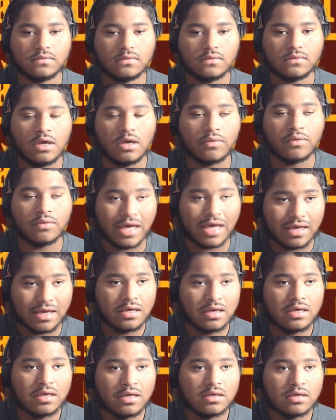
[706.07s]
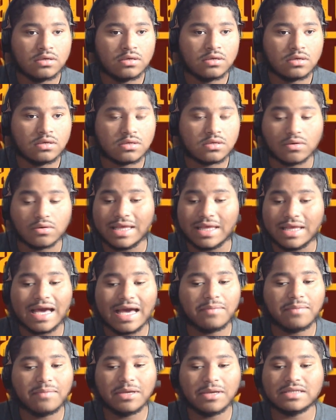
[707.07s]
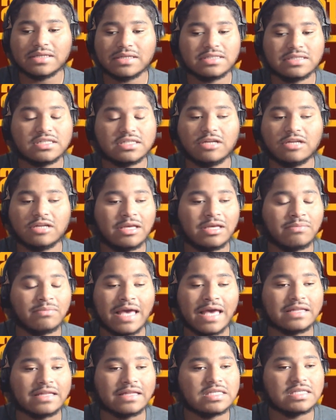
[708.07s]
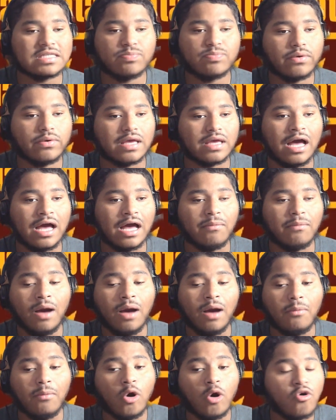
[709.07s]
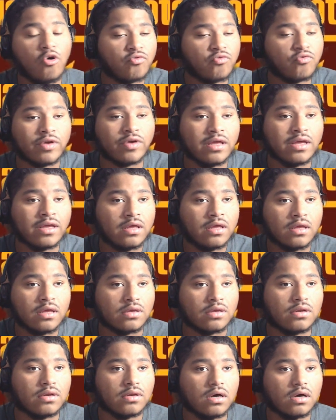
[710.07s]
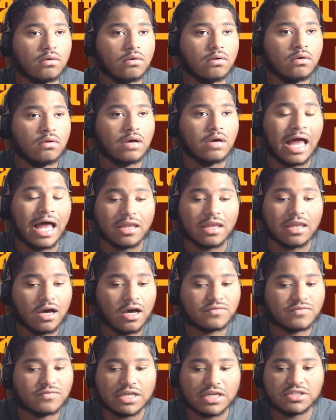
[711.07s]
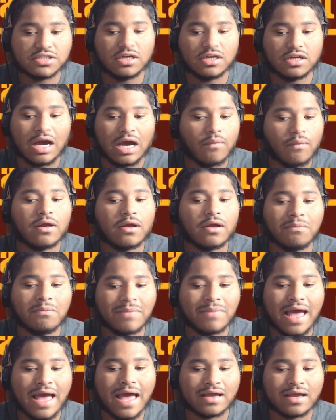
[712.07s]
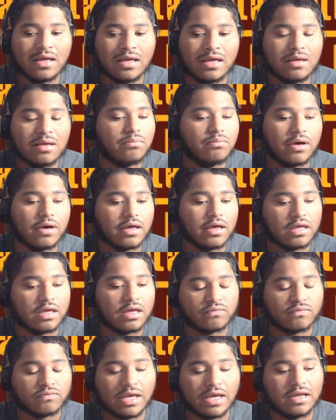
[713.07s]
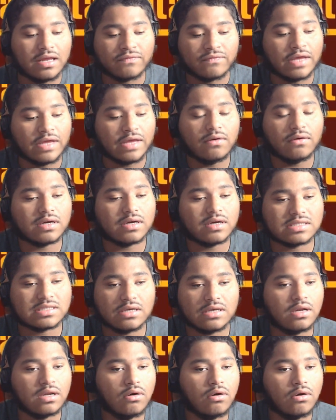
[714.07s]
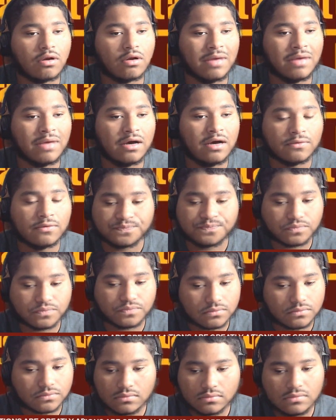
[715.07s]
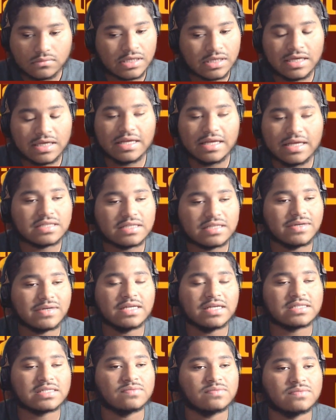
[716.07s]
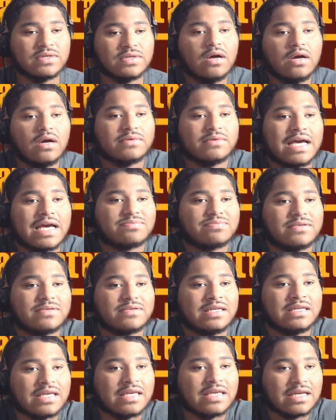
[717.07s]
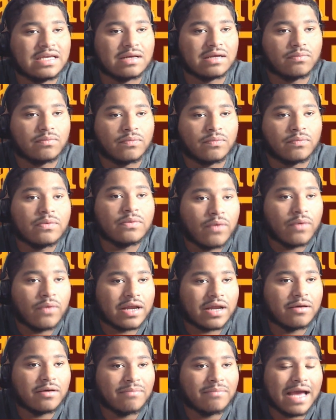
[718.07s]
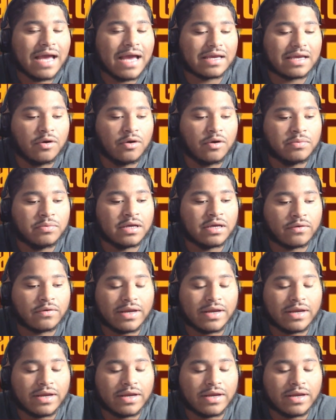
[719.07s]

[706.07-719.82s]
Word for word: Okay? So they got a big decision to make, man. At this point, I'm, I'm over it. You know, I love Chase Young. I want him back. But if they if they gonna continue to hold him out, it is what it is because we don't desperately need him. We want him back. It will be a great